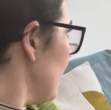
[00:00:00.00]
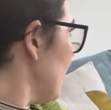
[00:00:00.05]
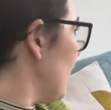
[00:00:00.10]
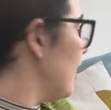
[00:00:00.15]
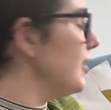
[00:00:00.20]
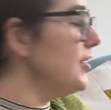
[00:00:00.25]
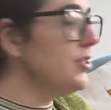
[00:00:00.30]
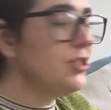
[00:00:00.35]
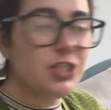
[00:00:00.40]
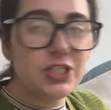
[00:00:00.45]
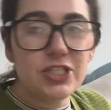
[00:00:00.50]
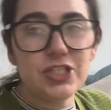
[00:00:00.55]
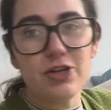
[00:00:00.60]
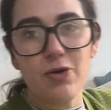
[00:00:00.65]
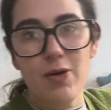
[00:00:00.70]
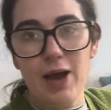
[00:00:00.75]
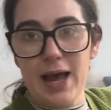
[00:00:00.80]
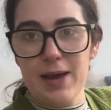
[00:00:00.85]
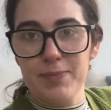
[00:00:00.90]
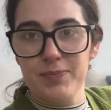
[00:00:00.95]
it just so
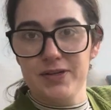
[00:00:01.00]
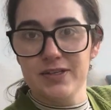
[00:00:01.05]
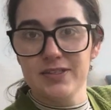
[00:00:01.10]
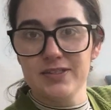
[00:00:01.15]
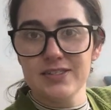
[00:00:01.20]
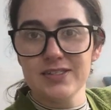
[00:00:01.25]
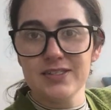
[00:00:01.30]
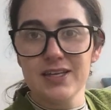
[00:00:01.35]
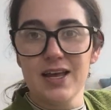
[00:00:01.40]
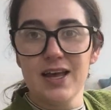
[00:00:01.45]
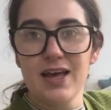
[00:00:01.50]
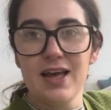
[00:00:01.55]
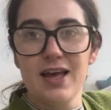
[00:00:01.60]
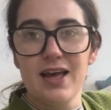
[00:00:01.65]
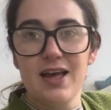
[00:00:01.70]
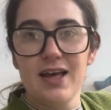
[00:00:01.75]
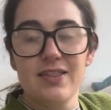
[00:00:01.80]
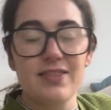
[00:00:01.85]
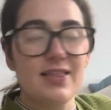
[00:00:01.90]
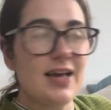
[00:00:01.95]
happens
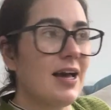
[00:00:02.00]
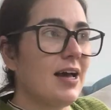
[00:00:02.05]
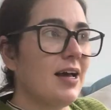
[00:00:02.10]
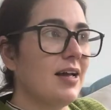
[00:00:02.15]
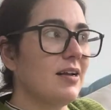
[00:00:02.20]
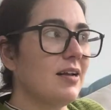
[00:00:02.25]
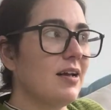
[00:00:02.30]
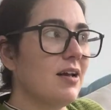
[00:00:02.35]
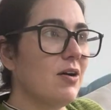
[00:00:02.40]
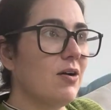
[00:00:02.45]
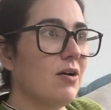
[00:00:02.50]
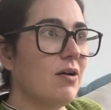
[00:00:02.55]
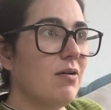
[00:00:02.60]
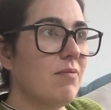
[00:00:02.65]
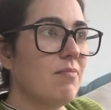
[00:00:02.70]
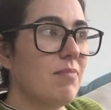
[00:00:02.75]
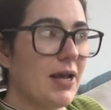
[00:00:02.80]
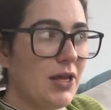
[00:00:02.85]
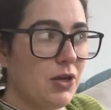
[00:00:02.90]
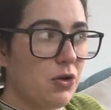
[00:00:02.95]
that
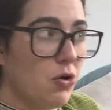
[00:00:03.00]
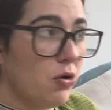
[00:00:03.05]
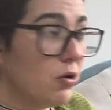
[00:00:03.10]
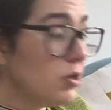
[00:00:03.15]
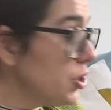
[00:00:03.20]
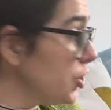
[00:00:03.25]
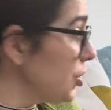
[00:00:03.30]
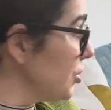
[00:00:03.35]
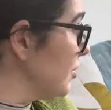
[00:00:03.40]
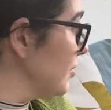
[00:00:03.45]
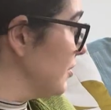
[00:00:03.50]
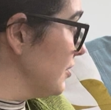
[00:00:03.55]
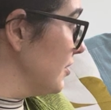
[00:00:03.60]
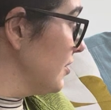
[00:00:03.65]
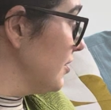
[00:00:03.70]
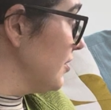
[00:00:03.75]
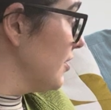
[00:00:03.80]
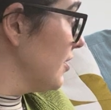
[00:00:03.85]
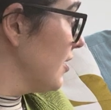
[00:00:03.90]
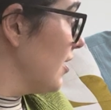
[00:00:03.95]
my
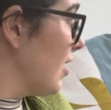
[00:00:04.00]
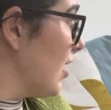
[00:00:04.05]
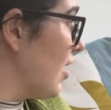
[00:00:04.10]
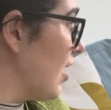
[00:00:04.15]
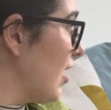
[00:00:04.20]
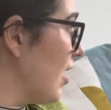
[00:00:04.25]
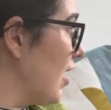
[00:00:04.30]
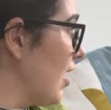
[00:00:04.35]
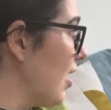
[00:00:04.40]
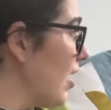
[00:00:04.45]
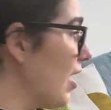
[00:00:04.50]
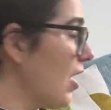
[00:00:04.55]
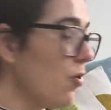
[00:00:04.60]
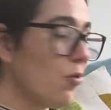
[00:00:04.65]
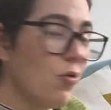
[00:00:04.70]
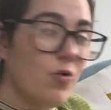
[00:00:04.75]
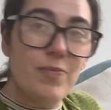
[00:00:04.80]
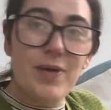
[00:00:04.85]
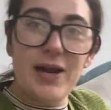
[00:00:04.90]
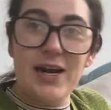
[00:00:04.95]
cushions are
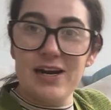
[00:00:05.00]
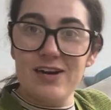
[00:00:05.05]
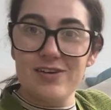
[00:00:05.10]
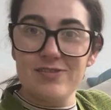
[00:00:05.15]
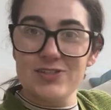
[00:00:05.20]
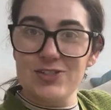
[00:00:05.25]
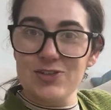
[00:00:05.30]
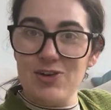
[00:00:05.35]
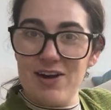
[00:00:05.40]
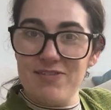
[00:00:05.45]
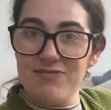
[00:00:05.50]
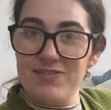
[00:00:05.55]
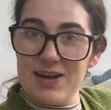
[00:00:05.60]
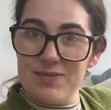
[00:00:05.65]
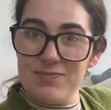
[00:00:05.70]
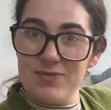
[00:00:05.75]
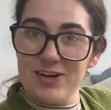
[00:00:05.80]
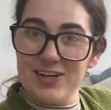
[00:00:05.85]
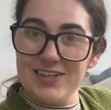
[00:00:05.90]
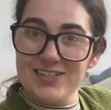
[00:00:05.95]
all made out of scrap
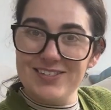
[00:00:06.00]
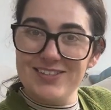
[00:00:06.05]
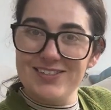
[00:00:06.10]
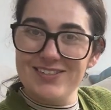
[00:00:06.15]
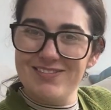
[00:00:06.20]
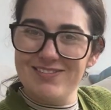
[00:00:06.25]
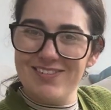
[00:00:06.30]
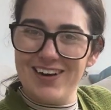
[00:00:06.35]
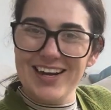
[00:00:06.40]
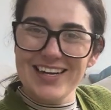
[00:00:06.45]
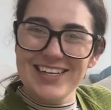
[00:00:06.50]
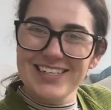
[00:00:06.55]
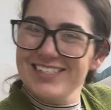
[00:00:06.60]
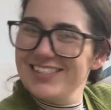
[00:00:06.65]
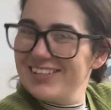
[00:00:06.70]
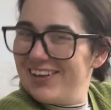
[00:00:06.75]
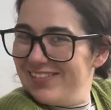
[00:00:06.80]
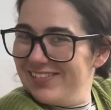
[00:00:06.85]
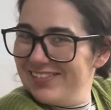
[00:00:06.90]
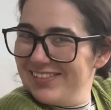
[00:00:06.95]
fabrics, right?
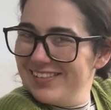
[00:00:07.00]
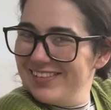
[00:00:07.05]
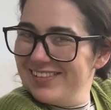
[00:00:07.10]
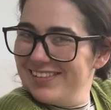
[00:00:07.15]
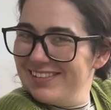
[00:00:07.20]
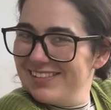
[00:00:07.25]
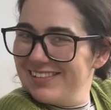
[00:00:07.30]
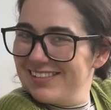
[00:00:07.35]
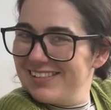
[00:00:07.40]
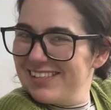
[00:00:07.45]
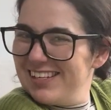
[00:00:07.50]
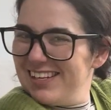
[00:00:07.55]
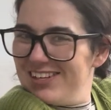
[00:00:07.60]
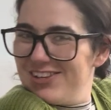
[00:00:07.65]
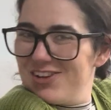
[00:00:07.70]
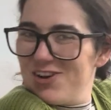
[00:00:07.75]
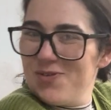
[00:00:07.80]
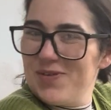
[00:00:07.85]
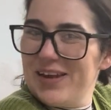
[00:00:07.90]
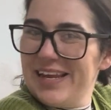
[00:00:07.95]
So little
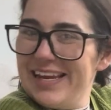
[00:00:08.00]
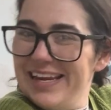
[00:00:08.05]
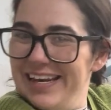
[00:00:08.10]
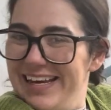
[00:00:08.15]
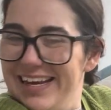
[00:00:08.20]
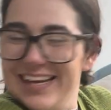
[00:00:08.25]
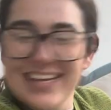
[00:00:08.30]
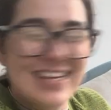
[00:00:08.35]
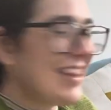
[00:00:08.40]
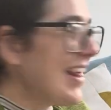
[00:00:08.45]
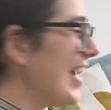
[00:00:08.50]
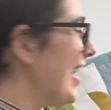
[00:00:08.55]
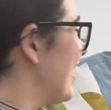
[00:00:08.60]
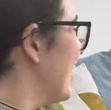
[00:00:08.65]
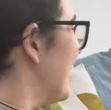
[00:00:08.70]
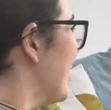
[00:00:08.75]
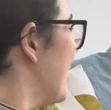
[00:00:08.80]
coinky dink there.